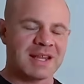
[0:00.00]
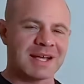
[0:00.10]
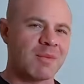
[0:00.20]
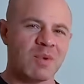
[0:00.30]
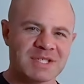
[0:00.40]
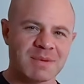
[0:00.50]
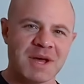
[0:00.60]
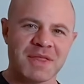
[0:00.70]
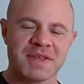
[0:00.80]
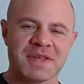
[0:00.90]
They come once a
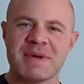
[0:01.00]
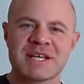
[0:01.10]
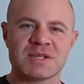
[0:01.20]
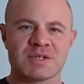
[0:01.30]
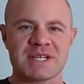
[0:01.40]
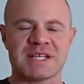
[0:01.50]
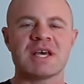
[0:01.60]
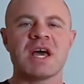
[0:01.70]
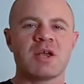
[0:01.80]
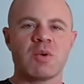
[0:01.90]
month? Makes no
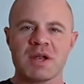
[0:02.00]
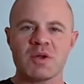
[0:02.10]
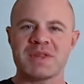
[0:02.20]
sense. You wanna know